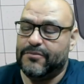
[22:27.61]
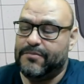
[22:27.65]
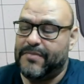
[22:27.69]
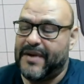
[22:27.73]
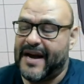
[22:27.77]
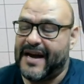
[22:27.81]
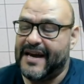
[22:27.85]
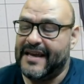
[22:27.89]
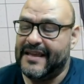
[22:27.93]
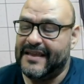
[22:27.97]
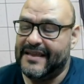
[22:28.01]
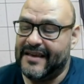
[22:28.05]

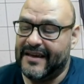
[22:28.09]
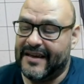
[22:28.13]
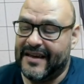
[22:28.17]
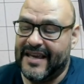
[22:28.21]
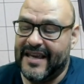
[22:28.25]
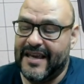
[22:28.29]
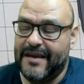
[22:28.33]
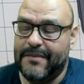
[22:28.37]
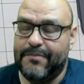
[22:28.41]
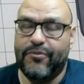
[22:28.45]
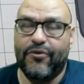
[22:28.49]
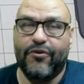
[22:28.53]
buy the
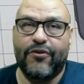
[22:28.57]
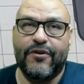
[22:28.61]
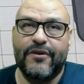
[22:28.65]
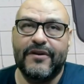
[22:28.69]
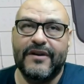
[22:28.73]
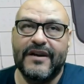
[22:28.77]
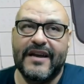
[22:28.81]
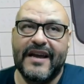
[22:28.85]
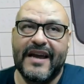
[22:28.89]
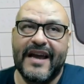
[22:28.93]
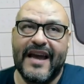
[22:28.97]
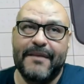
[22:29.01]

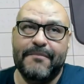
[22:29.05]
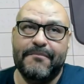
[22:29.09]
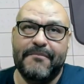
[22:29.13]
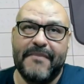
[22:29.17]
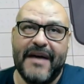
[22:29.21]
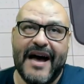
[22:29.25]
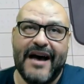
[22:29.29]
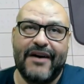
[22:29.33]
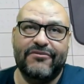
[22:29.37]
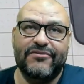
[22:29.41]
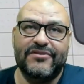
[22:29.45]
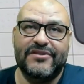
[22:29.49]
keyboard and
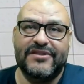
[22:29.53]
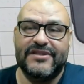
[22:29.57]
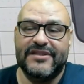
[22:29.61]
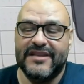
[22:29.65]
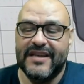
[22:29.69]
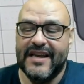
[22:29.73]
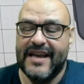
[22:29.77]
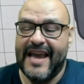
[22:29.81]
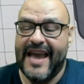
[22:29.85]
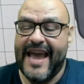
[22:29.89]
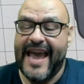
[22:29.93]
mouse,